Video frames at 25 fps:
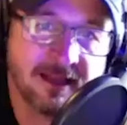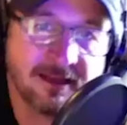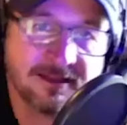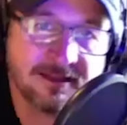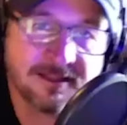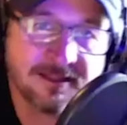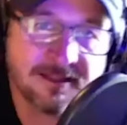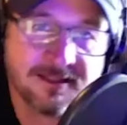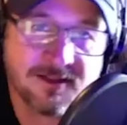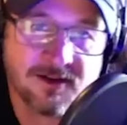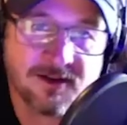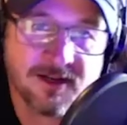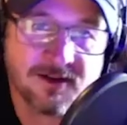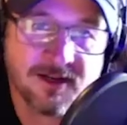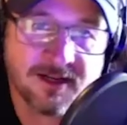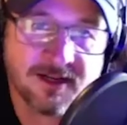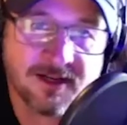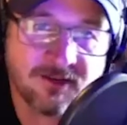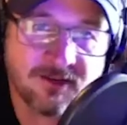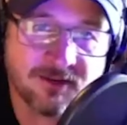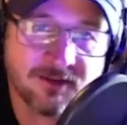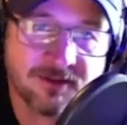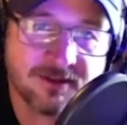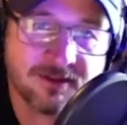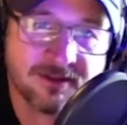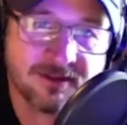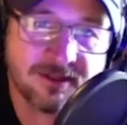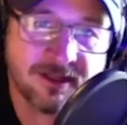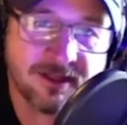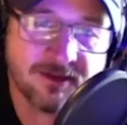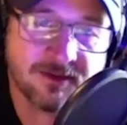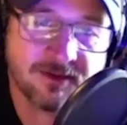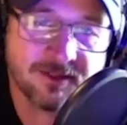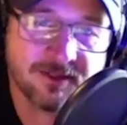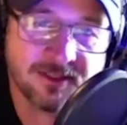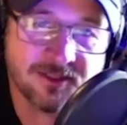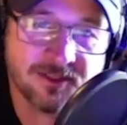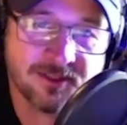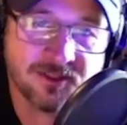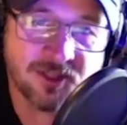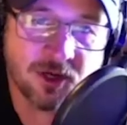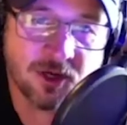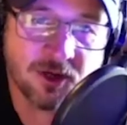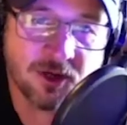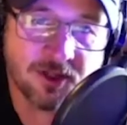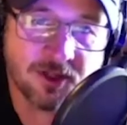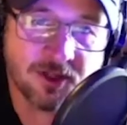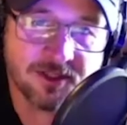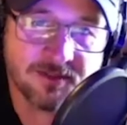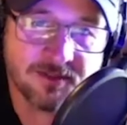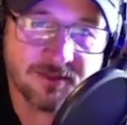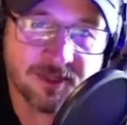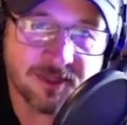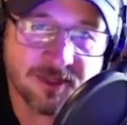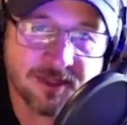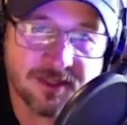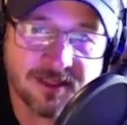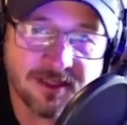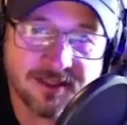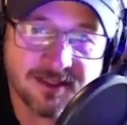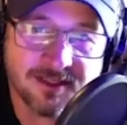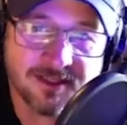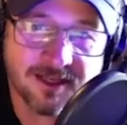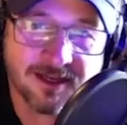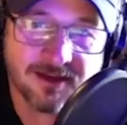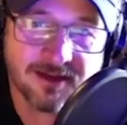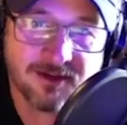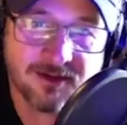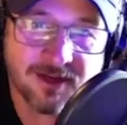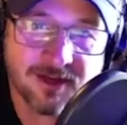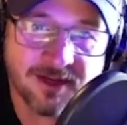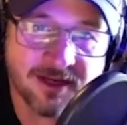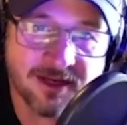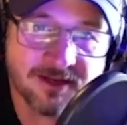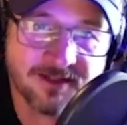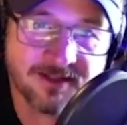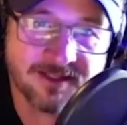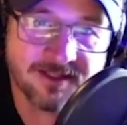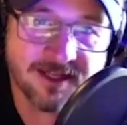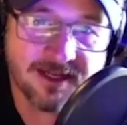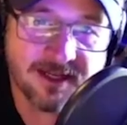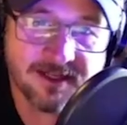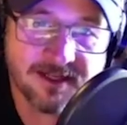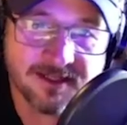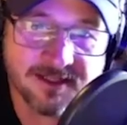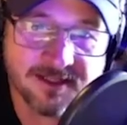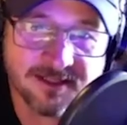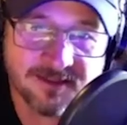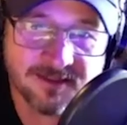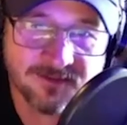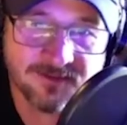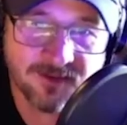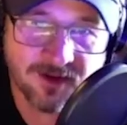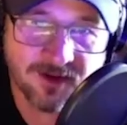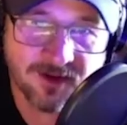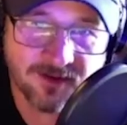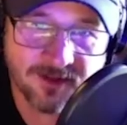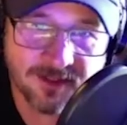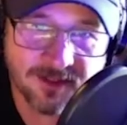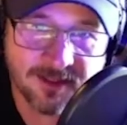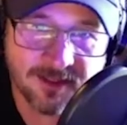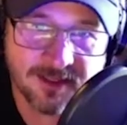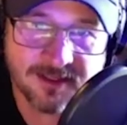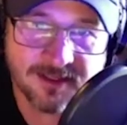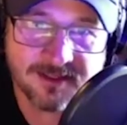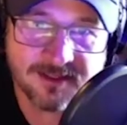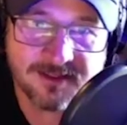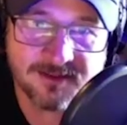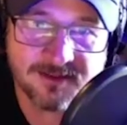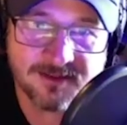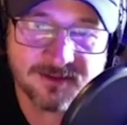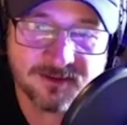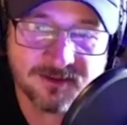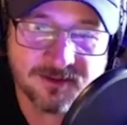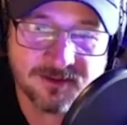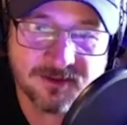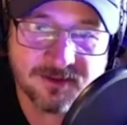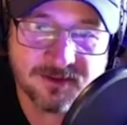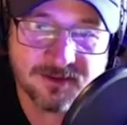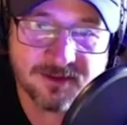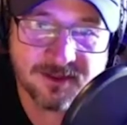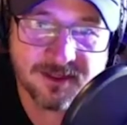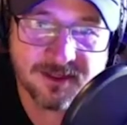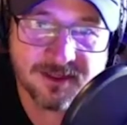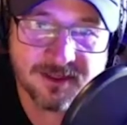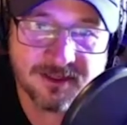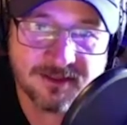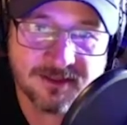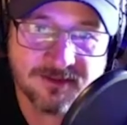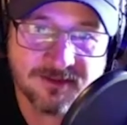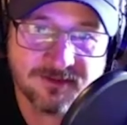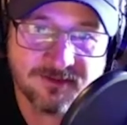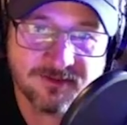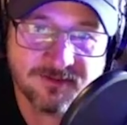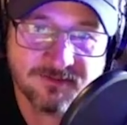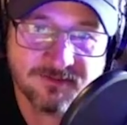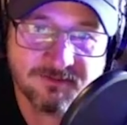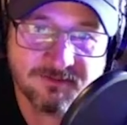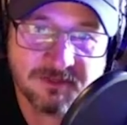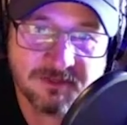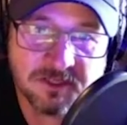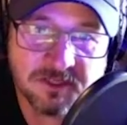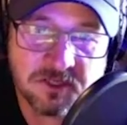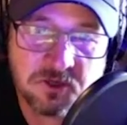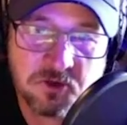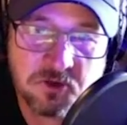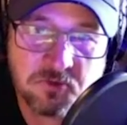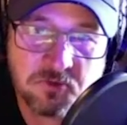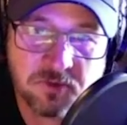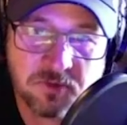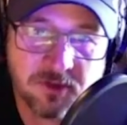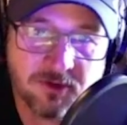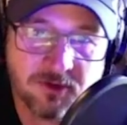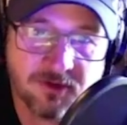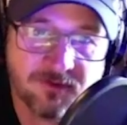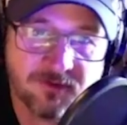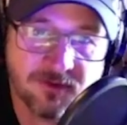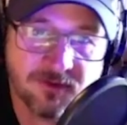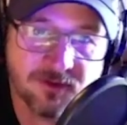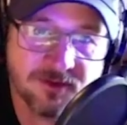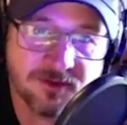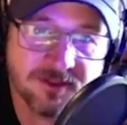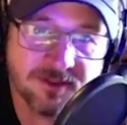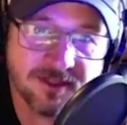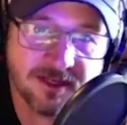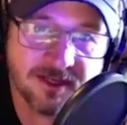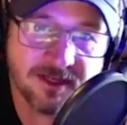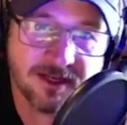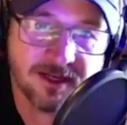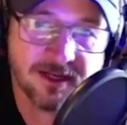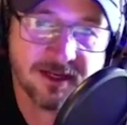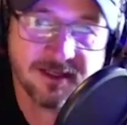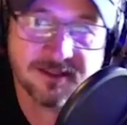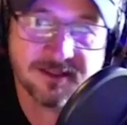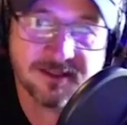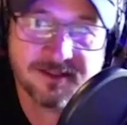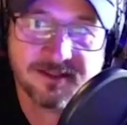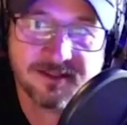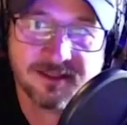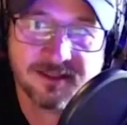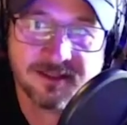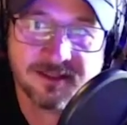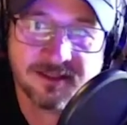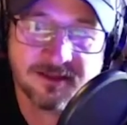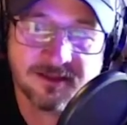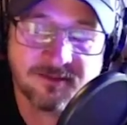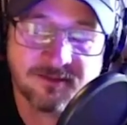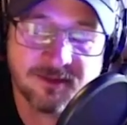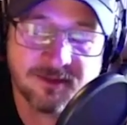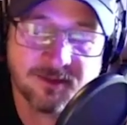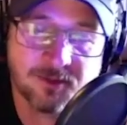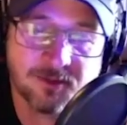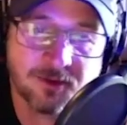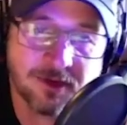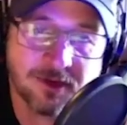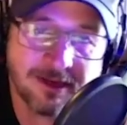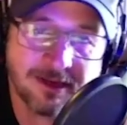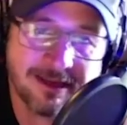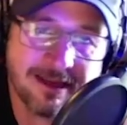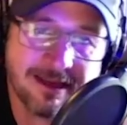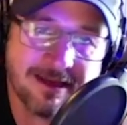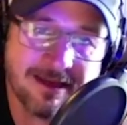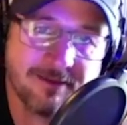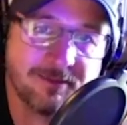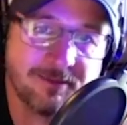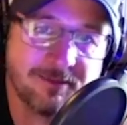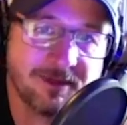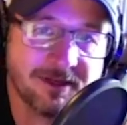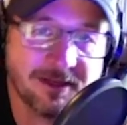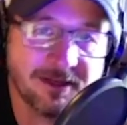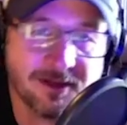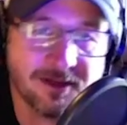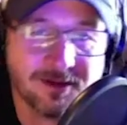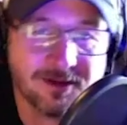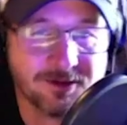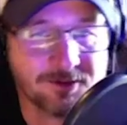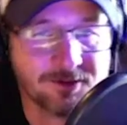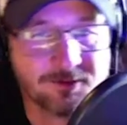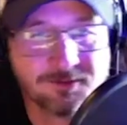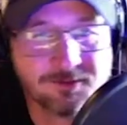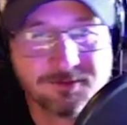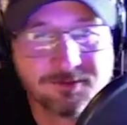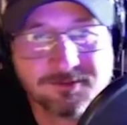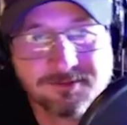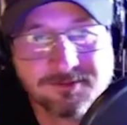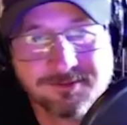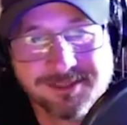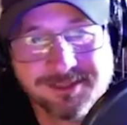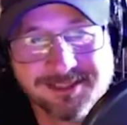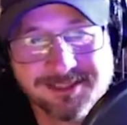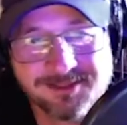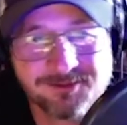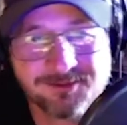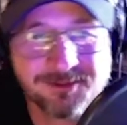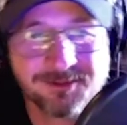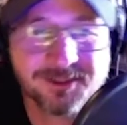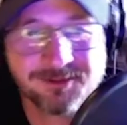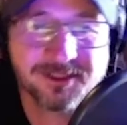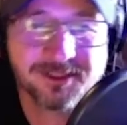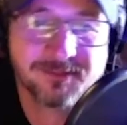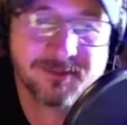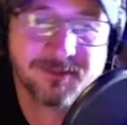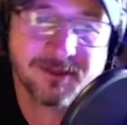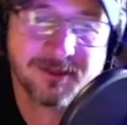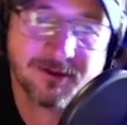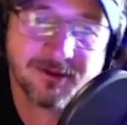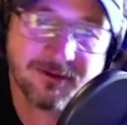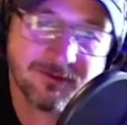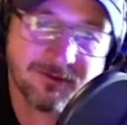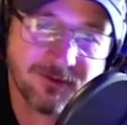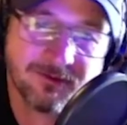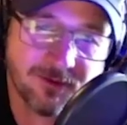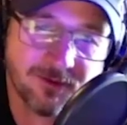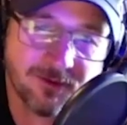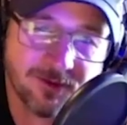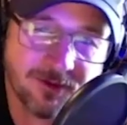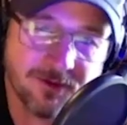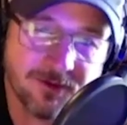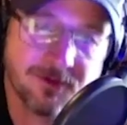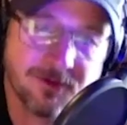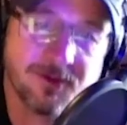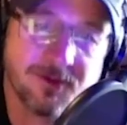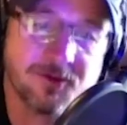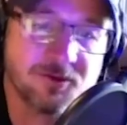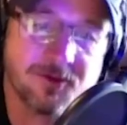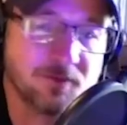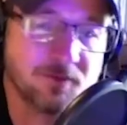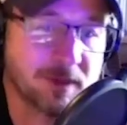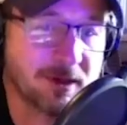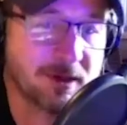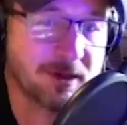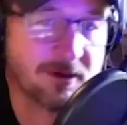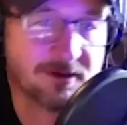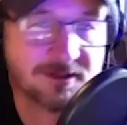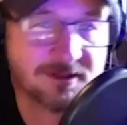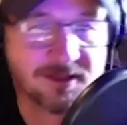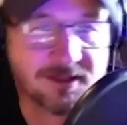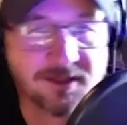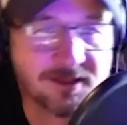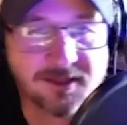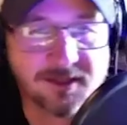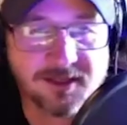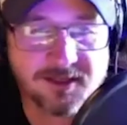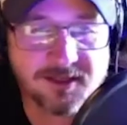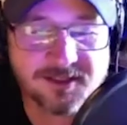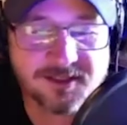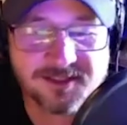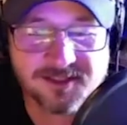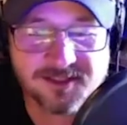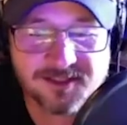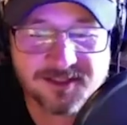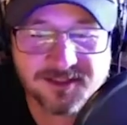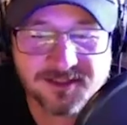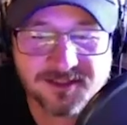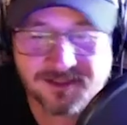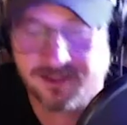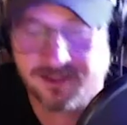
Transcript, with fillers: started kind of with, I don't know, just journalism, but then it's like, okay, now science is involved in that. So you can have, you know, peer reviewed science, and then people are like, ah, but you know, is it really peer reviewed? Who are those peers? And it's just,